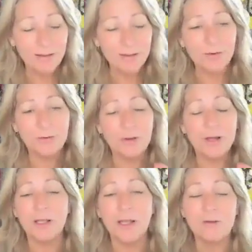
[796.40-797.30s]
So
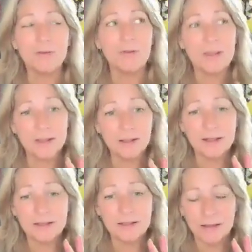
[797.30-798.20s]
a lot of
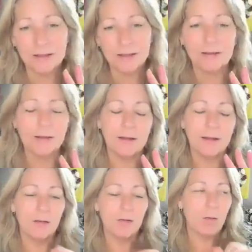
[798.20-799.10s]
healing in
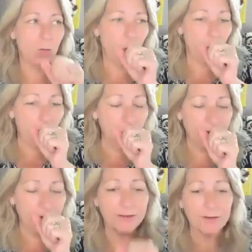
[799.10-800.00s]

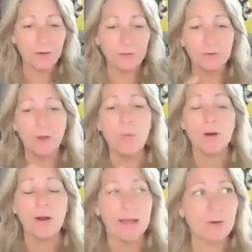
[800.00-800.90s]
those
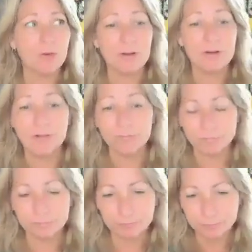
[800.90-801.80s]
lower energies,
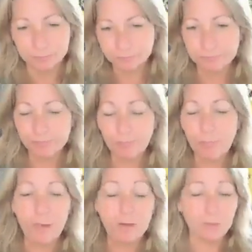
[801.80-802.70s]

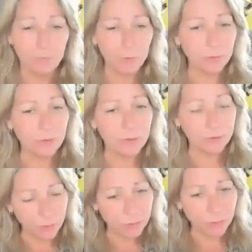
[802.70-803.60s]
the root,
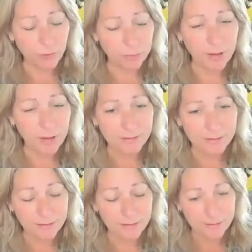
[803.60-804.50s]
the solar
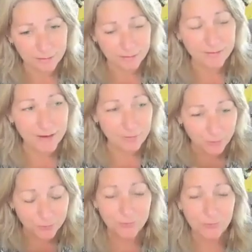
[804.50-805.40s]
plexus, and the
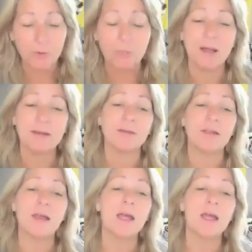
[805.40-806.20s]
sacral and the solar plexus,